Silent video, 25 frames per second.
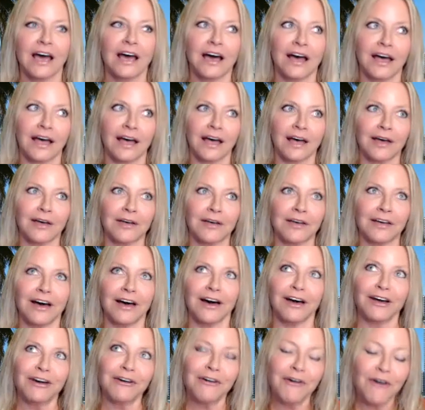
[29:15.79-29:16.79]

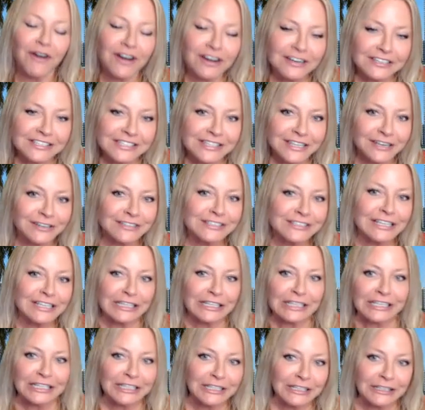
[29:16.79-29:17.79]
Of course, there's a
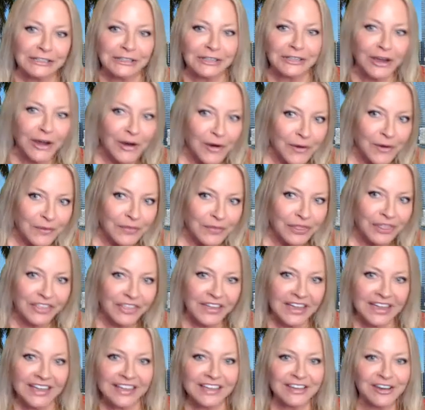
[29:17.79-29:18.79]
little known
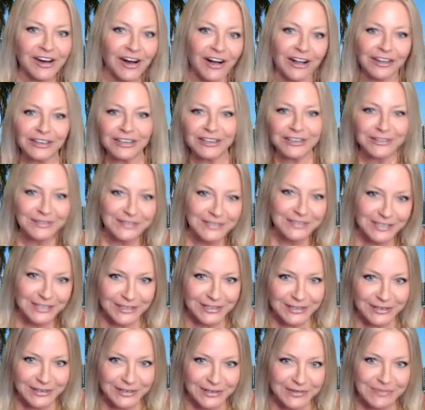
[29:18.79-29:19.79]
thing called
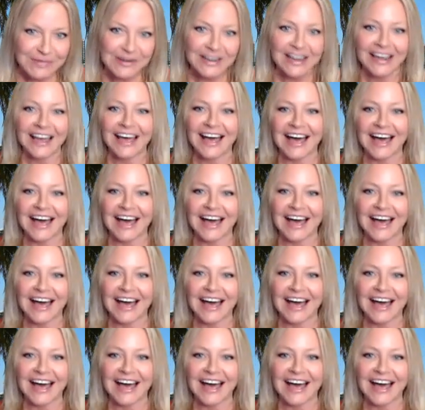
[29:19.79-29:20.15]
YouTube